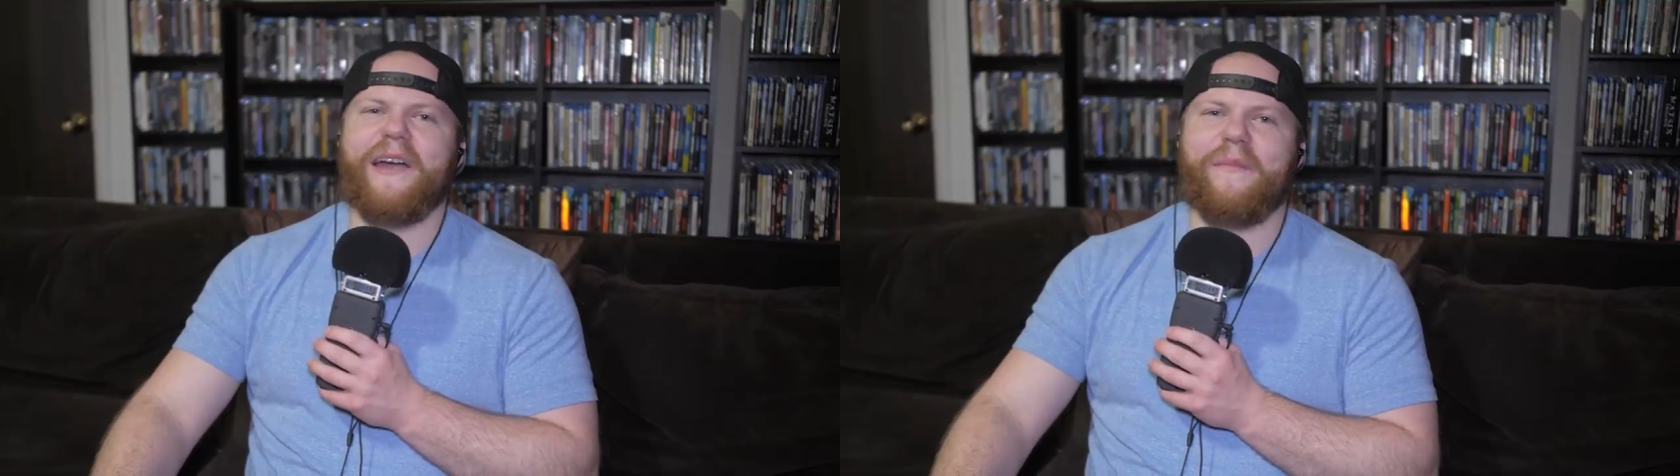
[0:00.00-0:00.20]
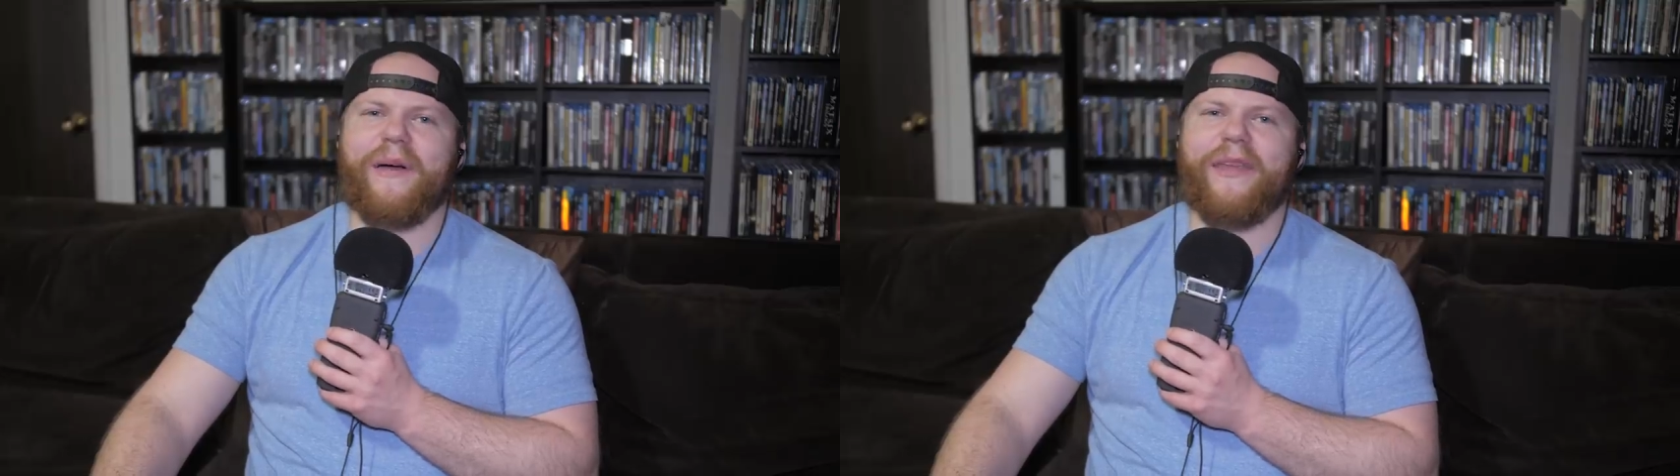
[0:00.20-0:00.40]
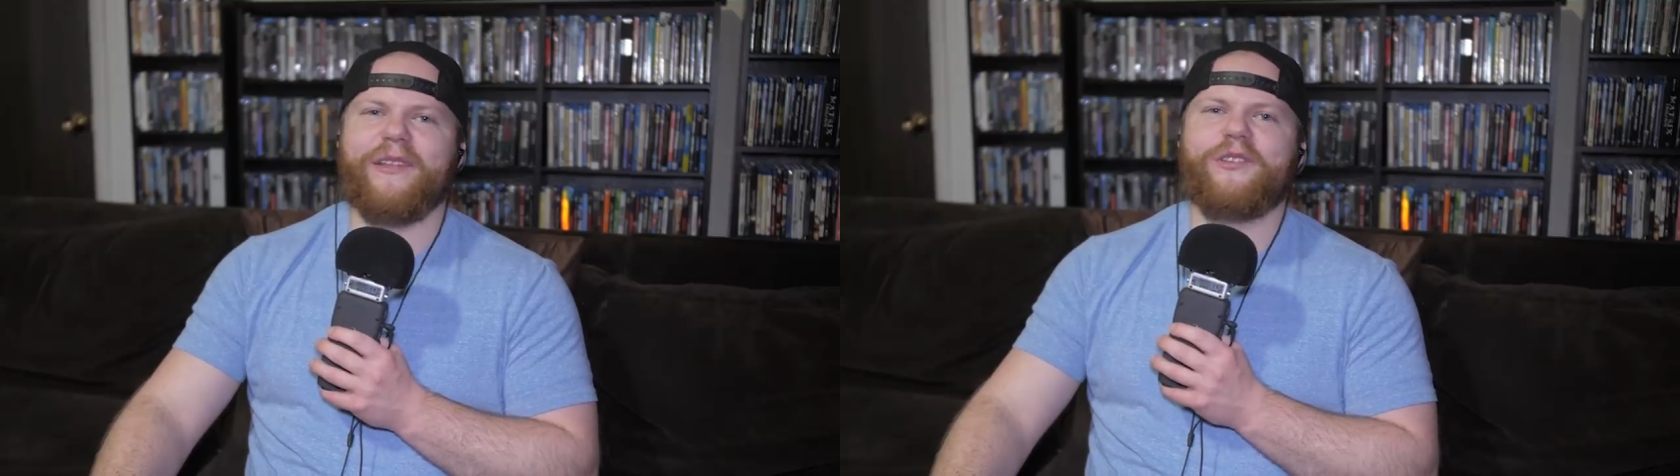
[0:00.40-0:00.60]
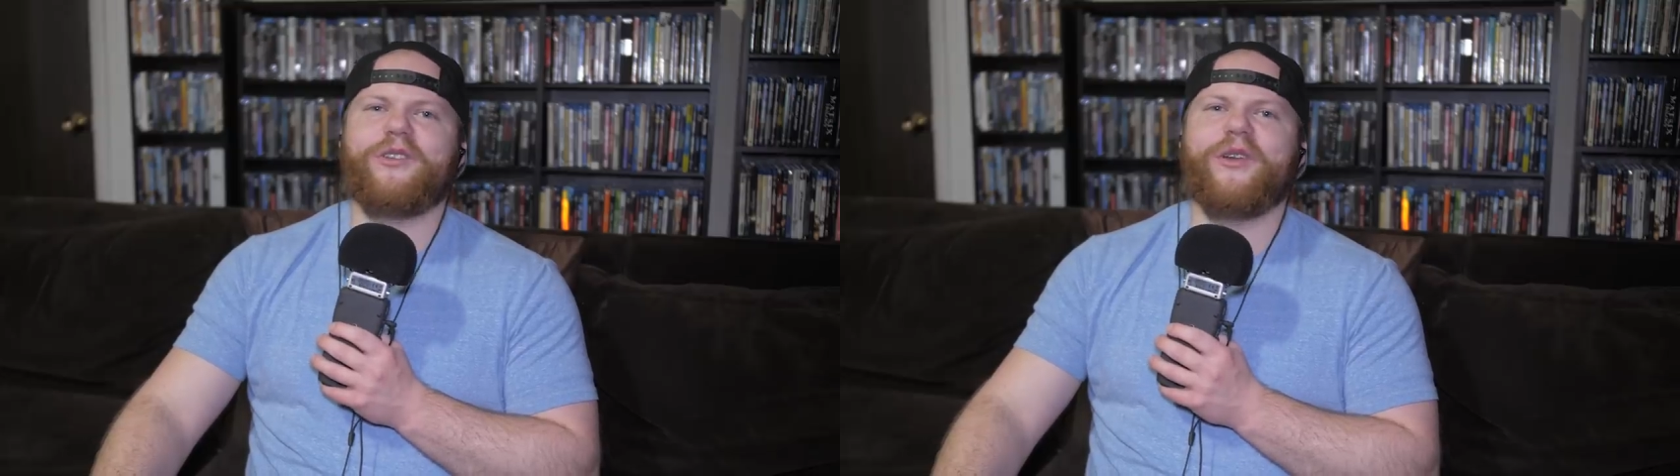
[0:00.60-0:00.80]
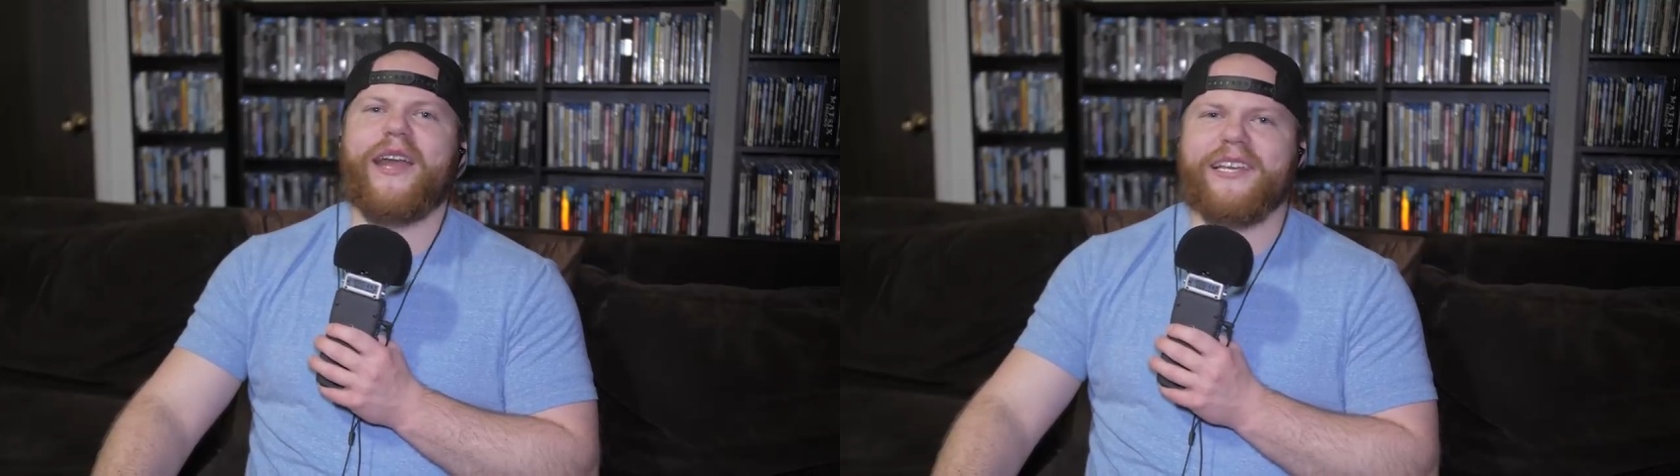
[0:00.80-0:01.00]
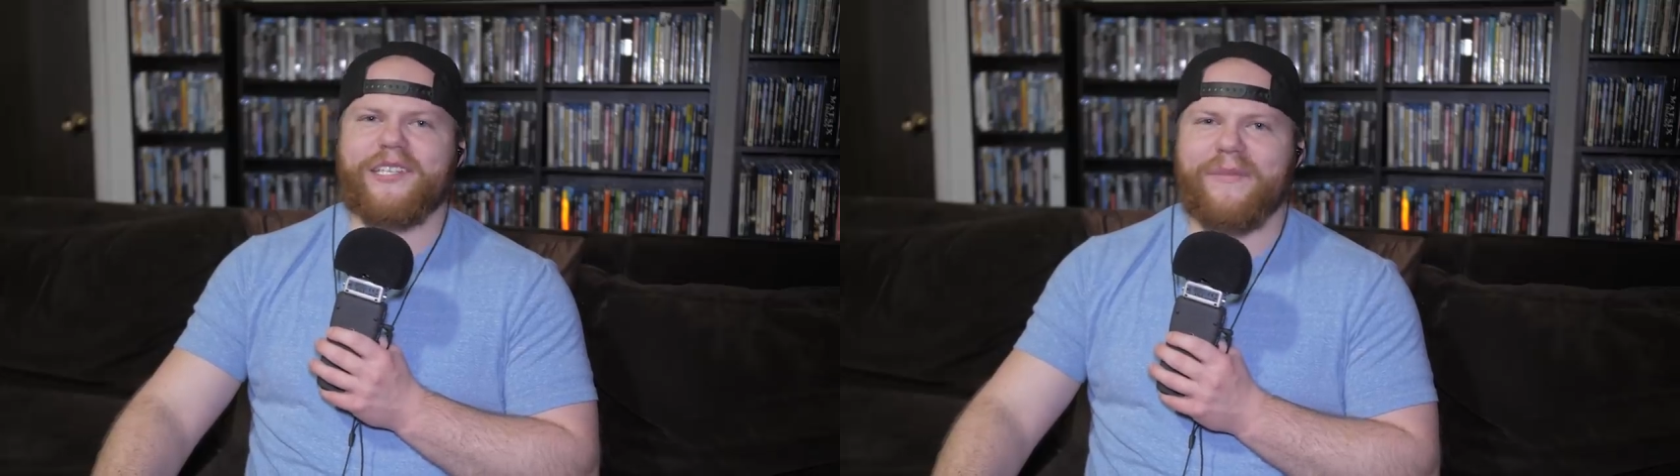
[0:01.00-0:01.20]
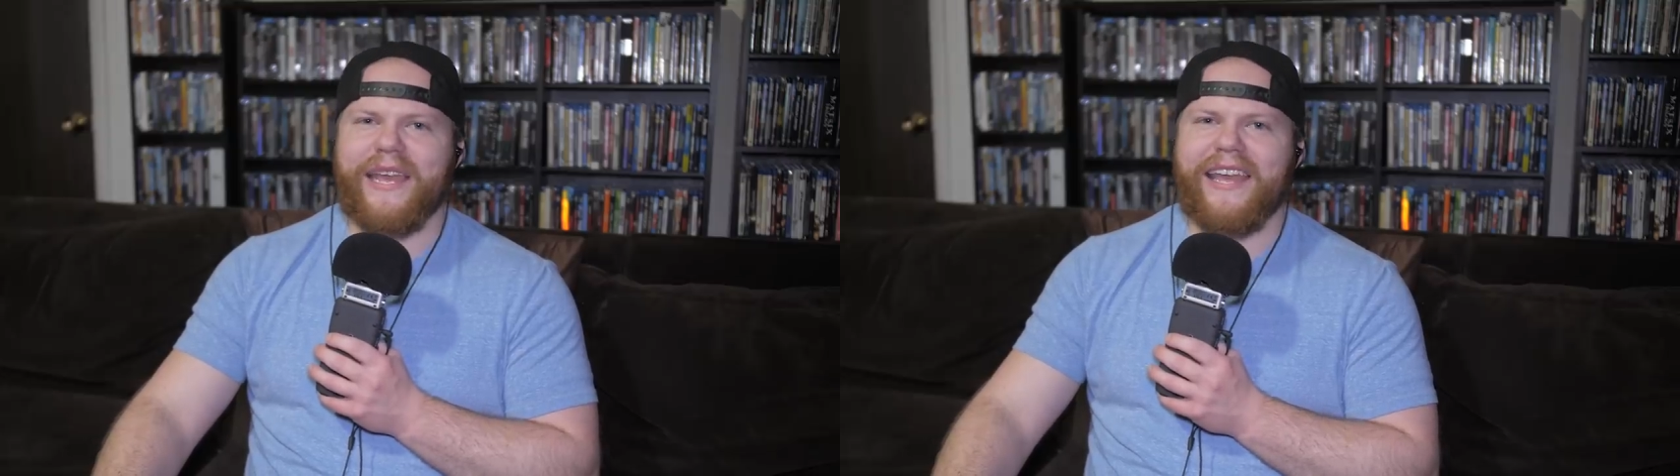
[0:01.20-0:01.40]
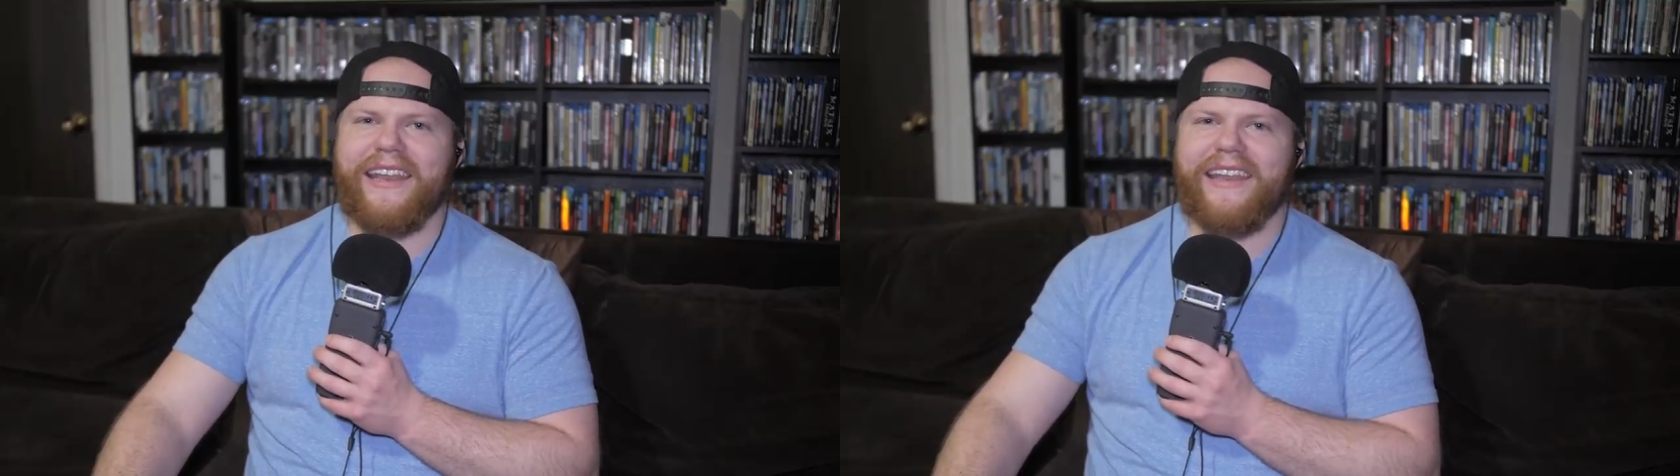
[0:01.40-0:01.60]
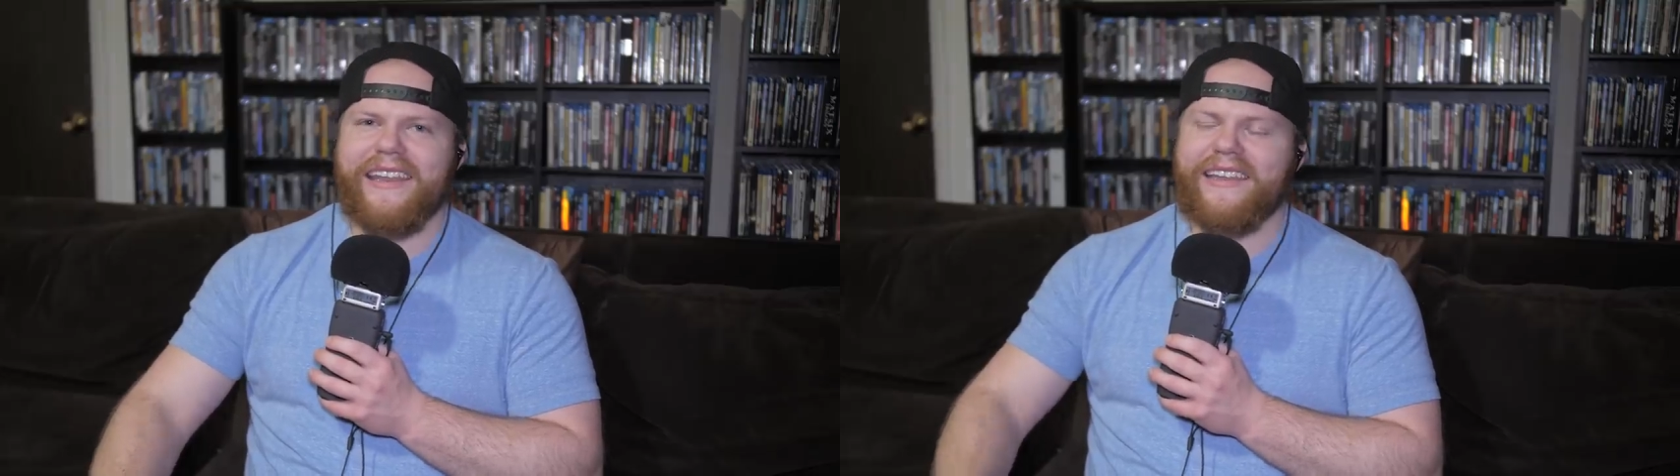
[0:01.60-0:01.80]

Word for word: out by the trash man.